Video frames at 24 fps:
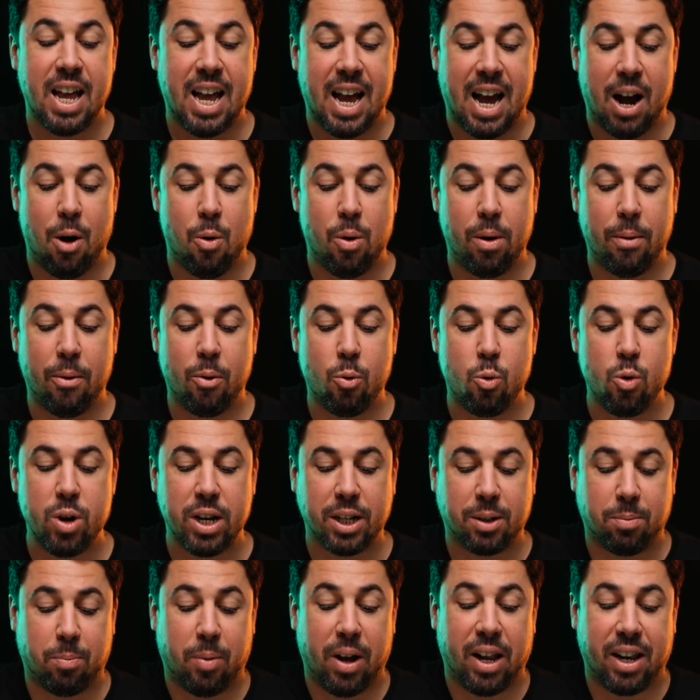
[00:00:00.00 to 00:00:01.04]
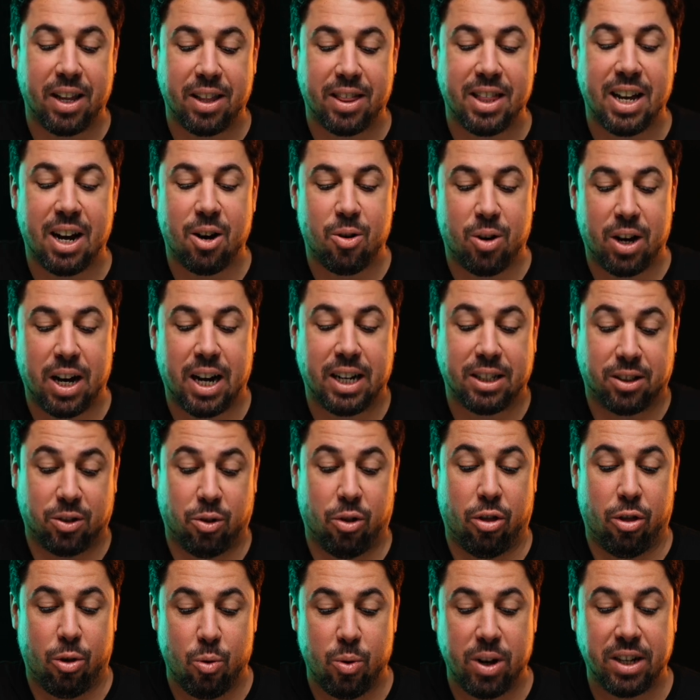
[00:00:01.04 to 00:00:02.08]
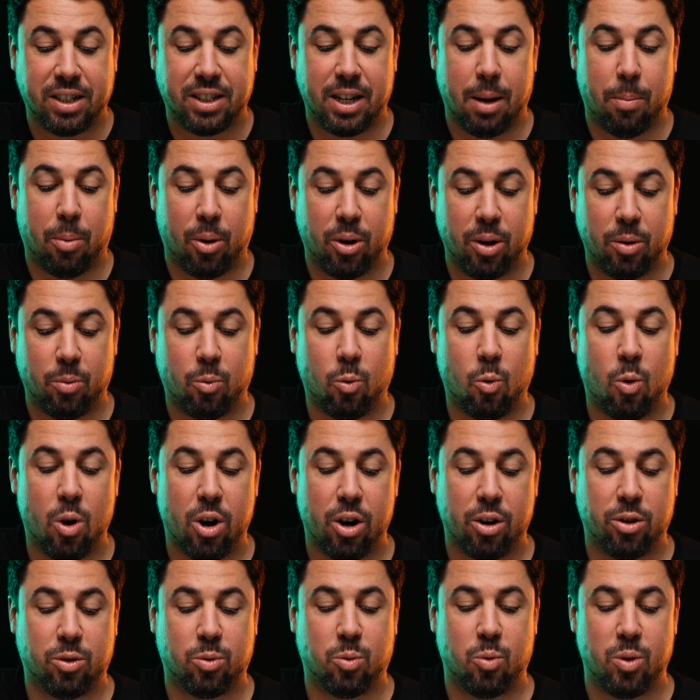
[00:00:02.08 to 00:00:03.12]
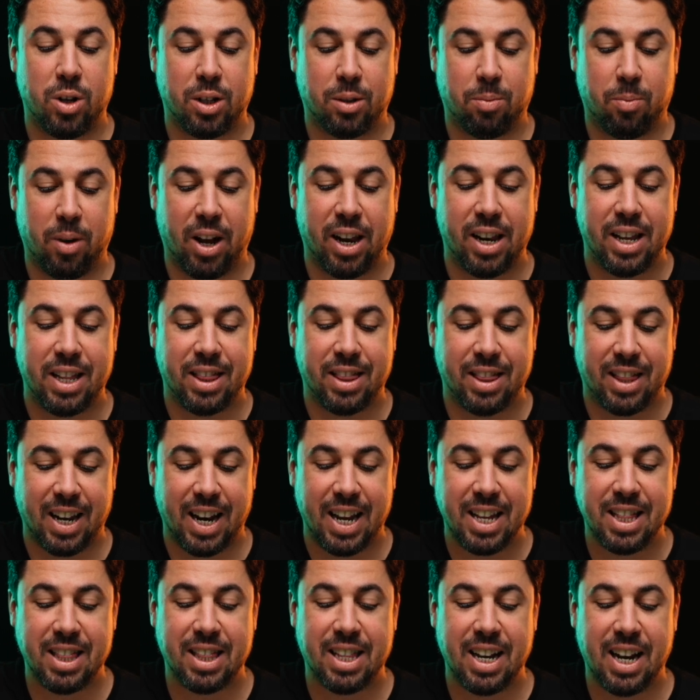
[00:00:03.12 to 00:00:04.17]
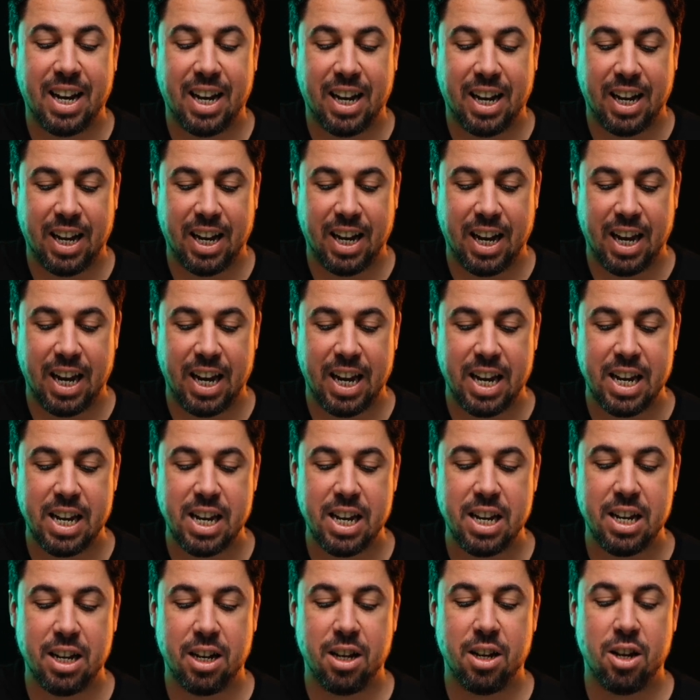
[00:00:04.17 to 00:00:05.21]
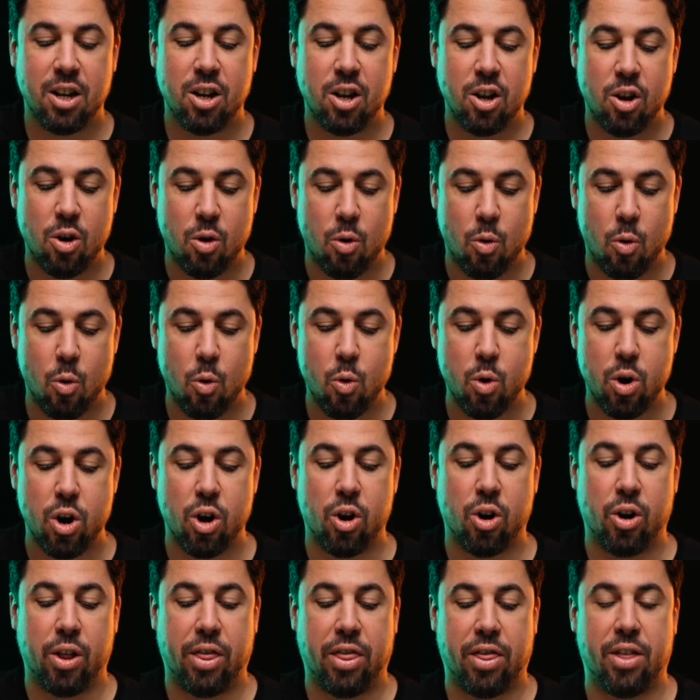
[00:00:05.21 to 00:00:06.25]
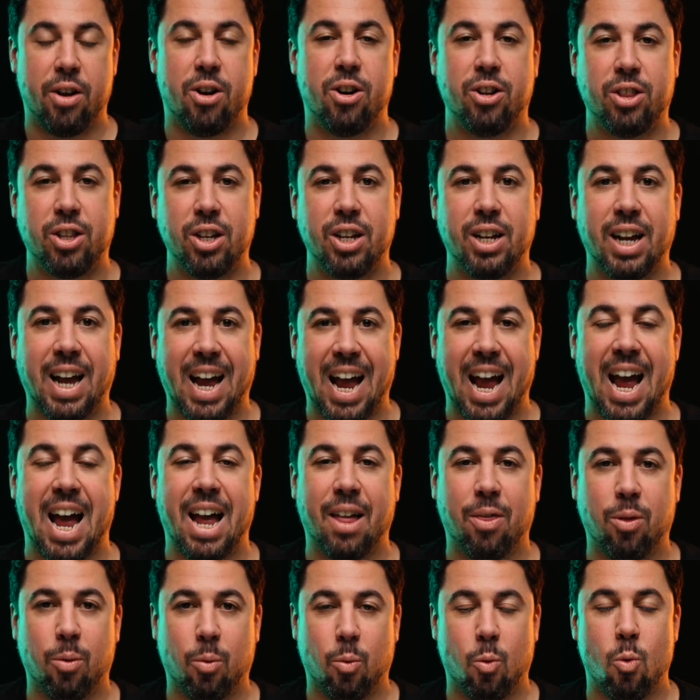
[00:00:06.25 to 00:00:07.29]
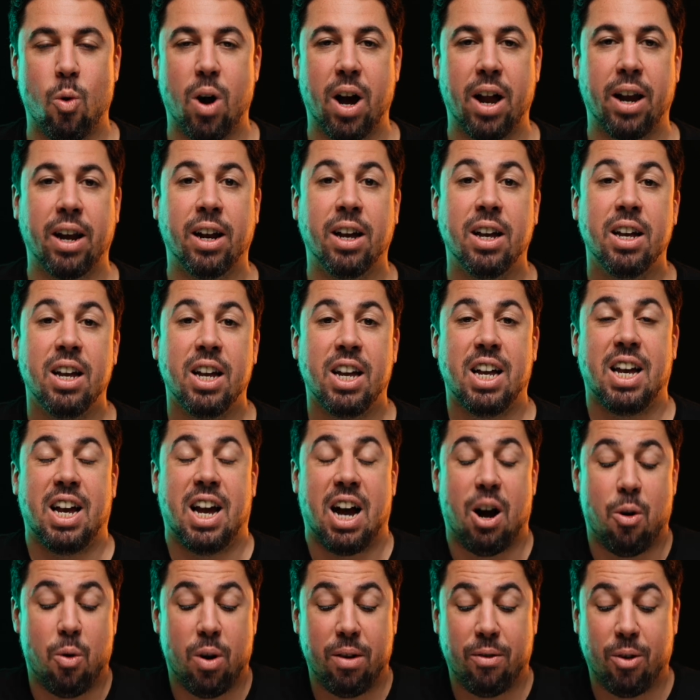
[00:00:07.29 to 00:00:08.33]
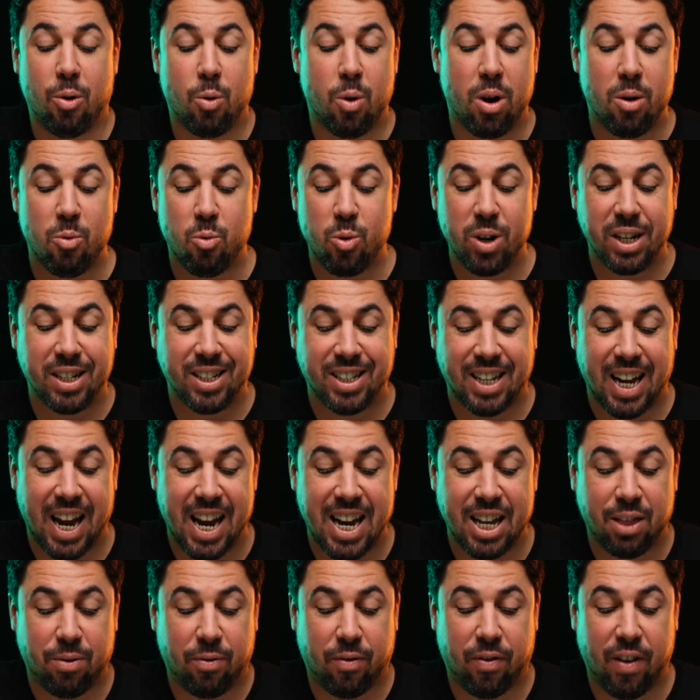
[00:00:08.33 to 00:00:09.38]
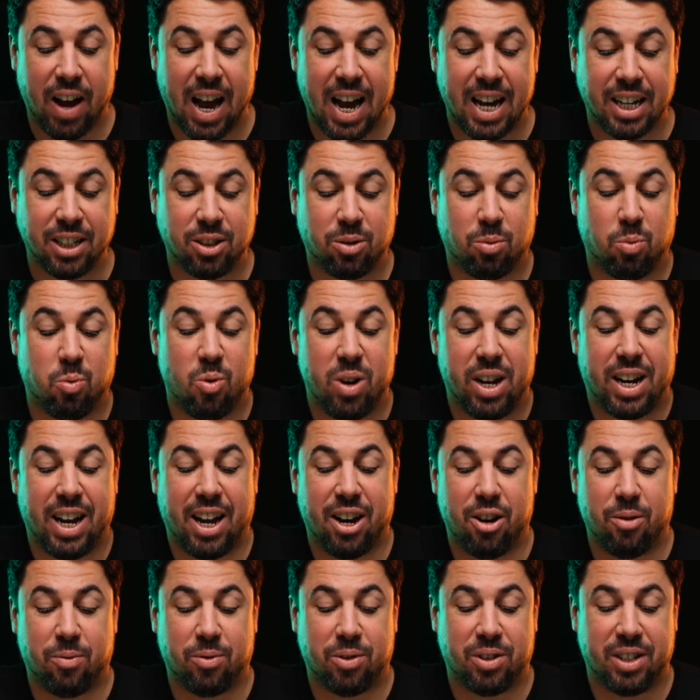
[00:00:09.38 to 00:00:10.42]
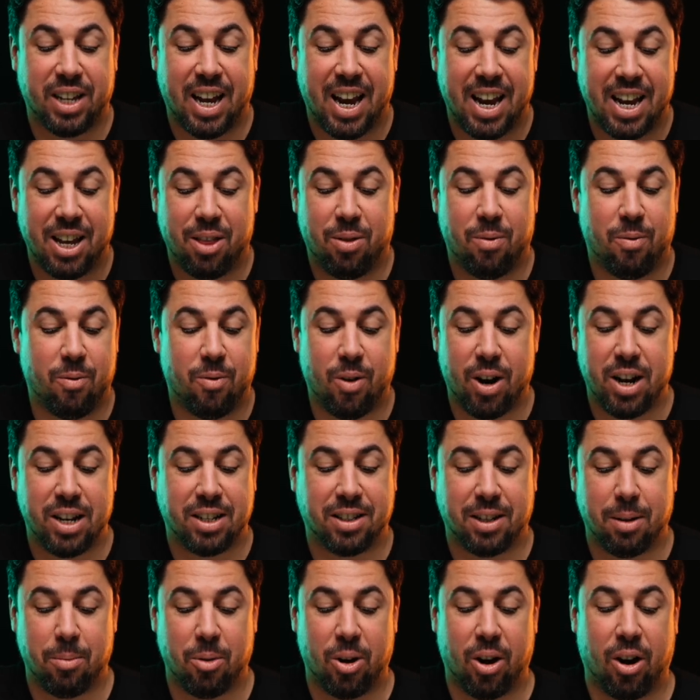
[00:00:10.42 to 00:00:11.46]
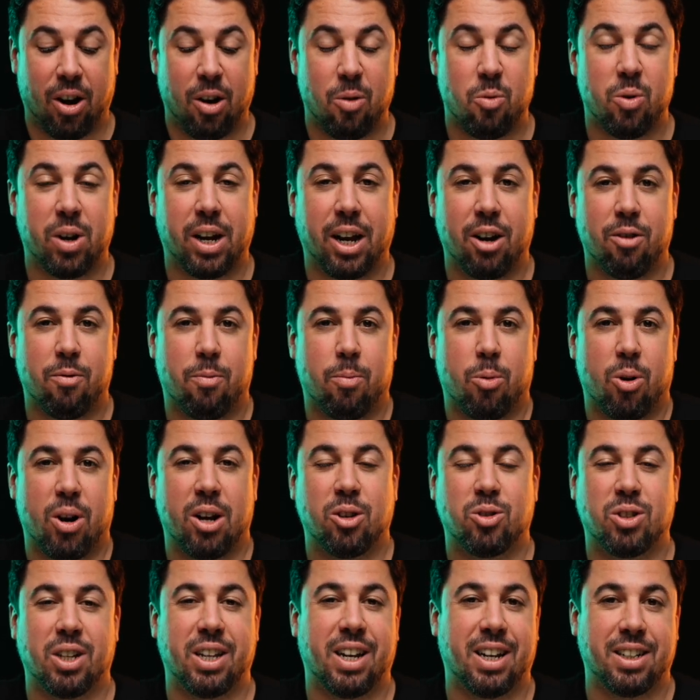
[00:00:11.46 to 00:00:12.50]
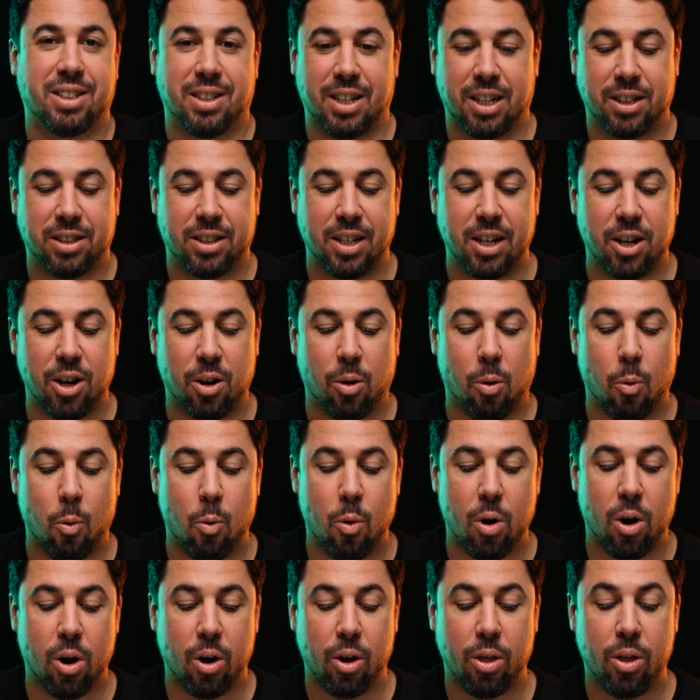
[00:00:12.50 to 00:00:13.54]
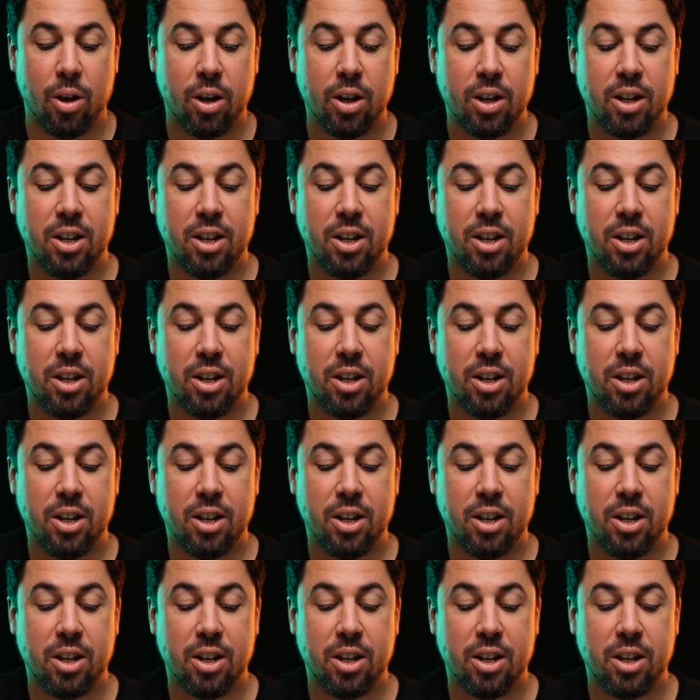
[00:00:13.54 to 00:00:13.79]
However, we spell it now as three separate words. We spell it 30 y 1, 30 and 1. However, when we say it fast, we kind of say it very similarly. We kind of pronounce it as a single word.